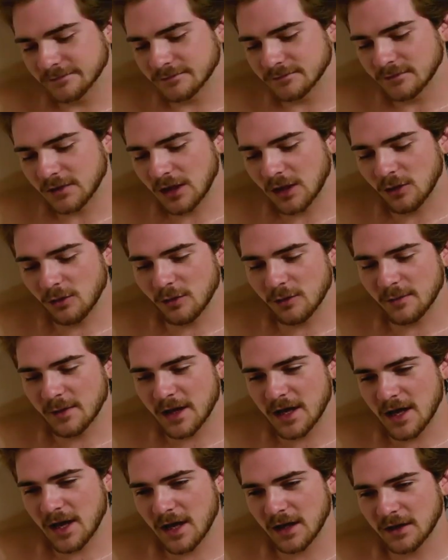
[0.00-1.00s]
My lower
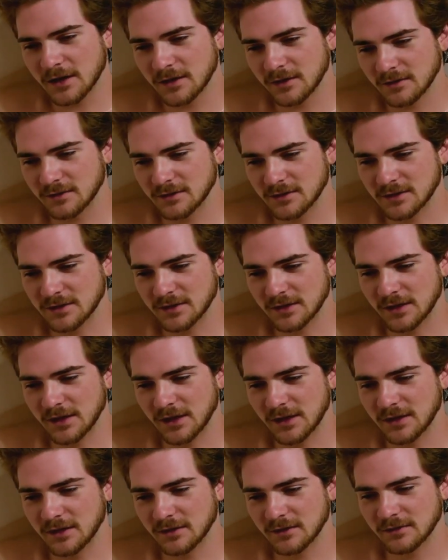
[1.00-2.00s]
back is
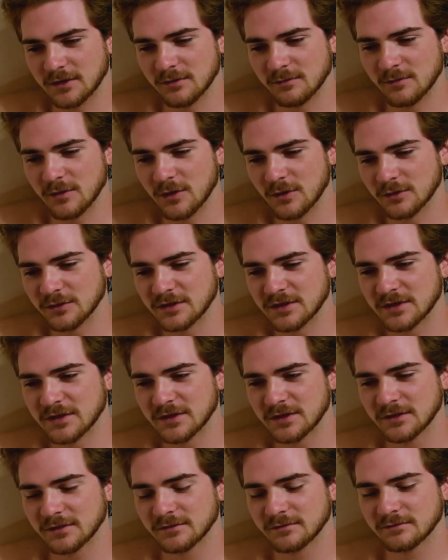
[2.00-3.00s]
like the
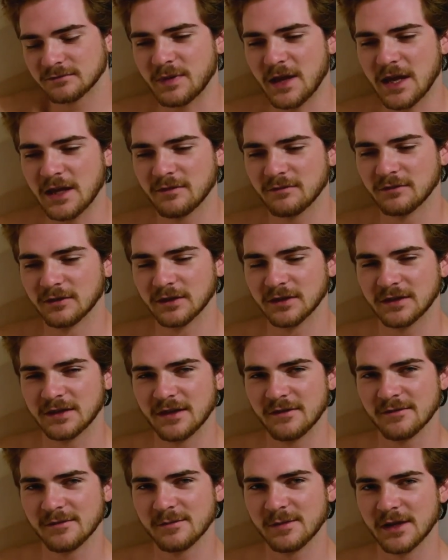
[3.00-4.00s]
most painful it's
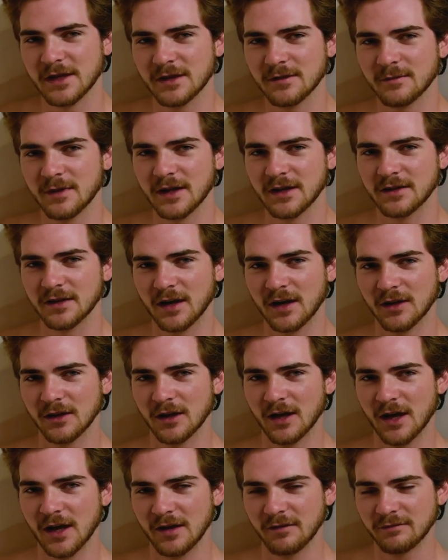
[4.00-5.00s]
ever been in my entire
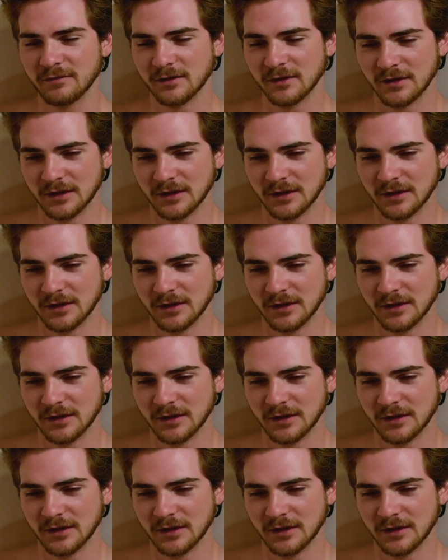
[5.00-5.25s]
life.